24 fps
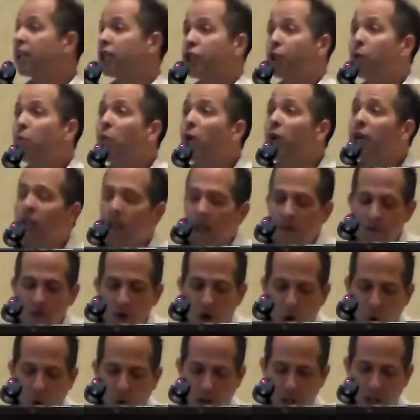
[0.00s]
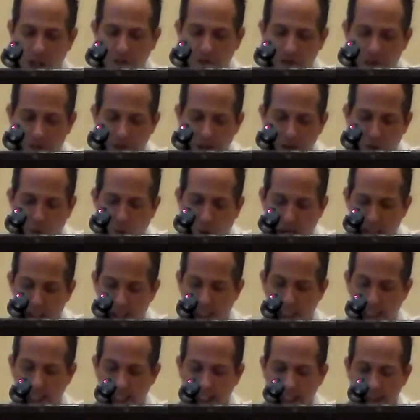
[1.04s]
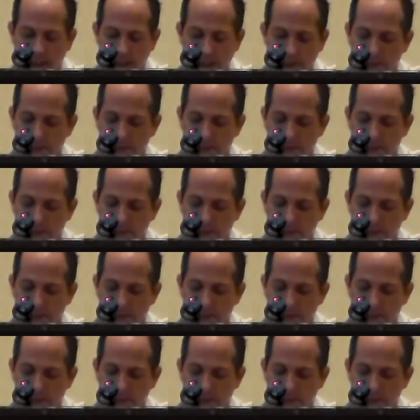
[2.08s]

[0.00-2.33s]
because you wouldn't have noted it if he wasn't.